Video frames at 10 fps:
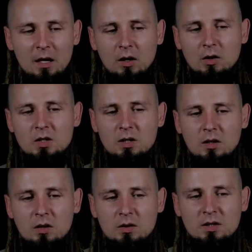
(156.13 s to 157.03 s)

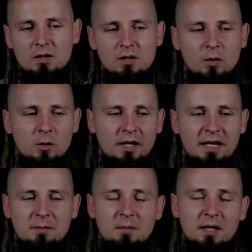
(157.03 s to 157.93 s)
Also, since no one
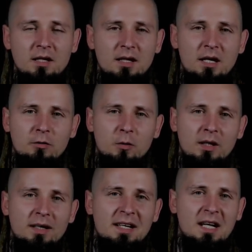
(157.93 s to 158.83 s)
had money,
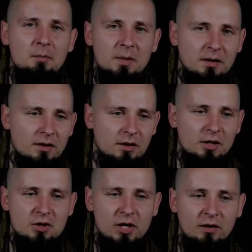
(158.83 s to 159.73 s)
everyone helping their,
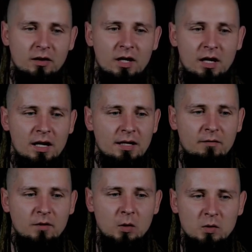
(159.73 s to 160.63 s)
each other. And I've
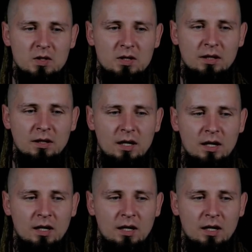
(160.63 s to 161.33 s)
noticed that